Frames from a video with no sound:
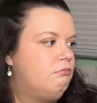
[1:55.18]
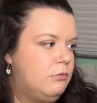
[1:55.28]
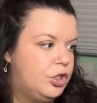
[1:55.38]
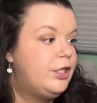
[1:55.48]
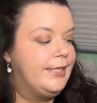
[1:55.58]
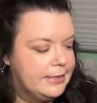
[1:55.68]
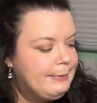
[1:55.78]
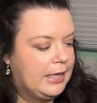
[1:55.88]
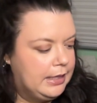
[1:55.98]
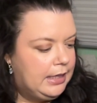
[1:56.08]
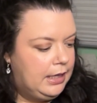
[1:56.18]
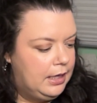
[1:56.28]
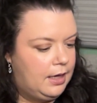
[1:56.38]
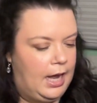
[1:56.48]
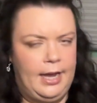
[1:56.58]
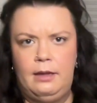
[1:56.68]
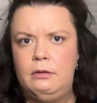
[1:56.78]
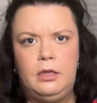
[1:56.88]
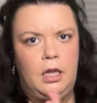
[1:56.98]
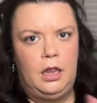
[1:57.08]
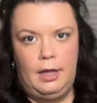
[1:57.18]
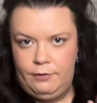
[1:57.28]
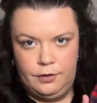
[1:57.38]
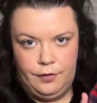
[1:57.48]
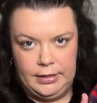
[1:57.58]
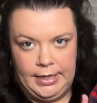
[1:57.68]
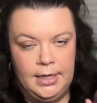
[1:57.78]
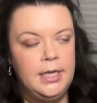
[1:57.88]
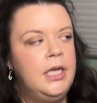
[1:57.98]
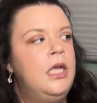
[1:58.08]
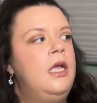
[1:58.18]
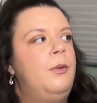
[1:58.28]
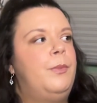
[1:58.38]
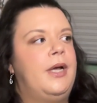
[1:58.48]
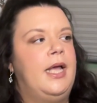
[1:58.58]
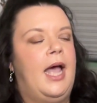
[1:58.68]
she is Melody, and I love her for that. But